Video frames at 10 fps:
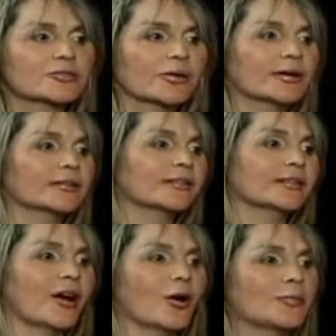It's quite
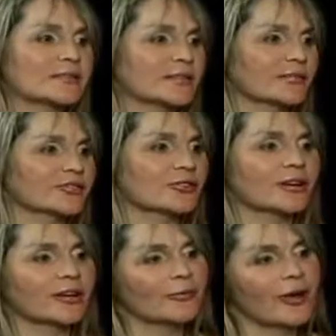the opposite of
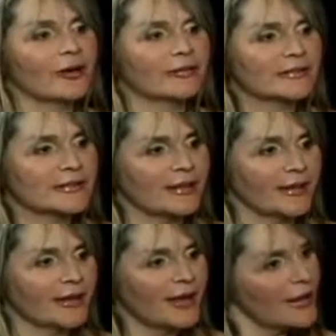turning it around and
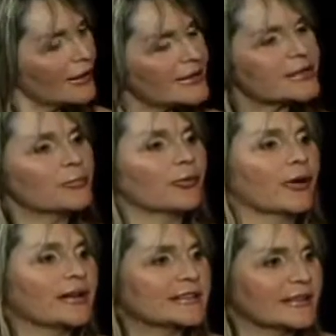saying, let's
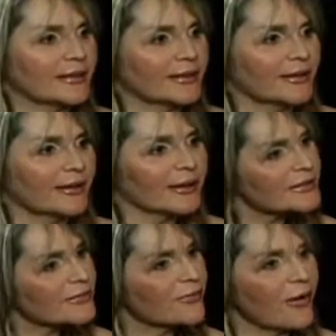embrace it,
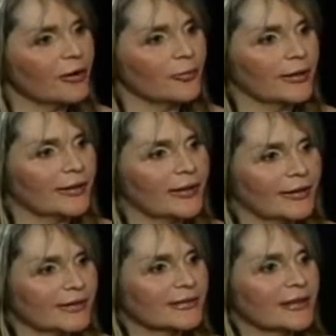let's follow it,
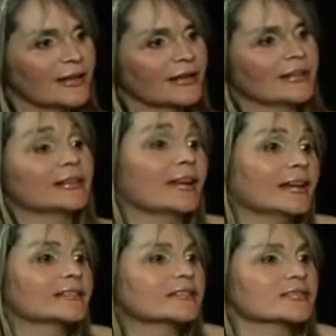let
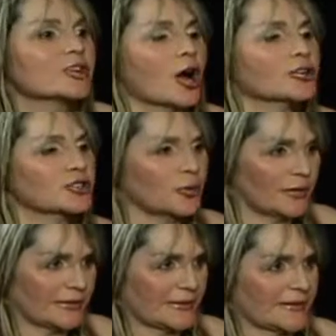it talk to
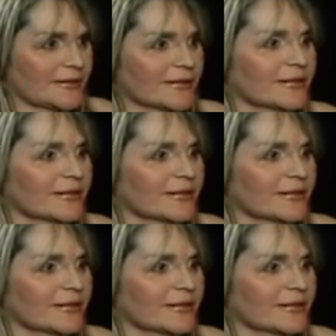us.